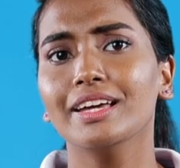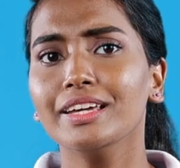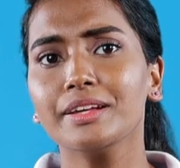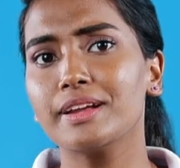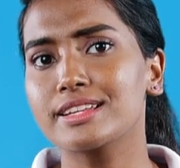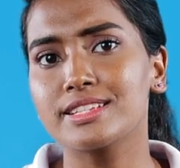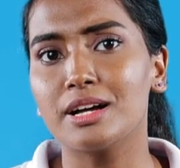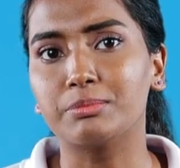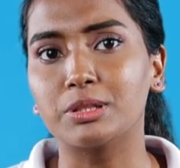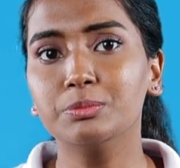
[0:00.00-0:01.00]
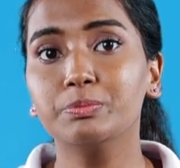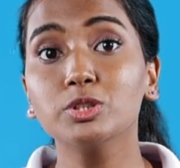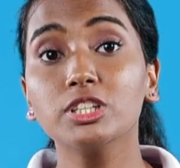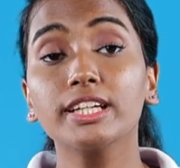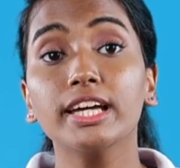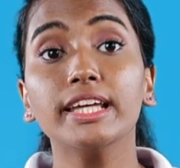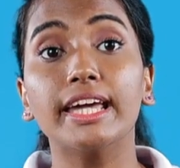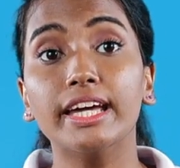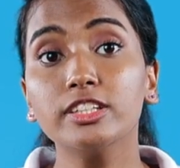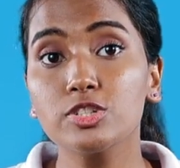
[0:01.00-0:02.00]
In our example, Pooja can
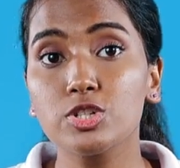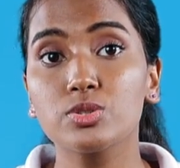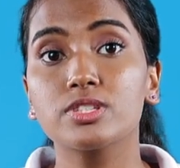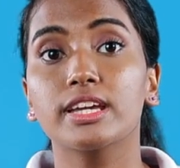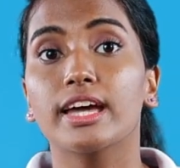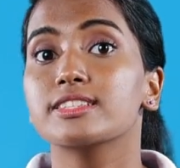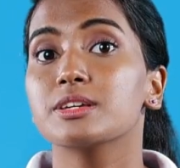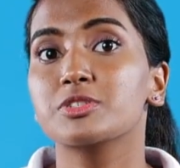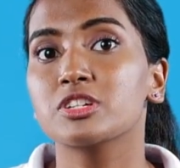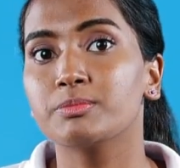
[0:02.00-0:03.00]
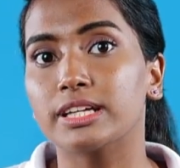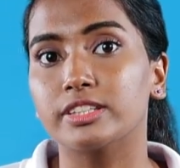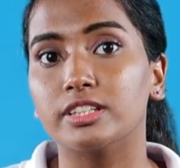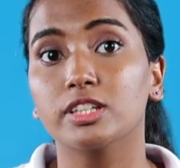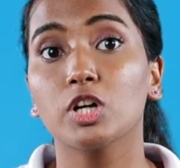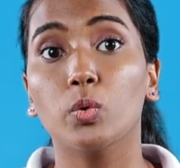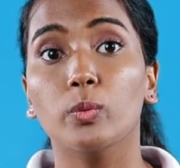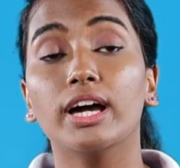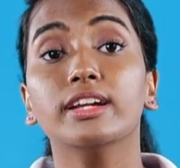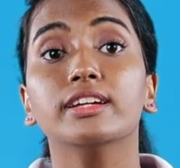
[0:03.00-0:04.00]
either choose the exception method,
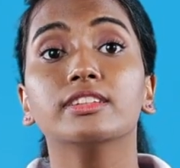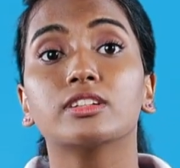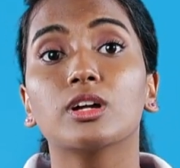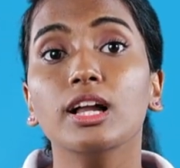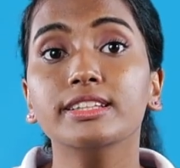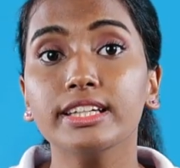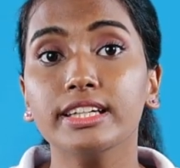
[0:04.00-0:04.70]
wherein the royalty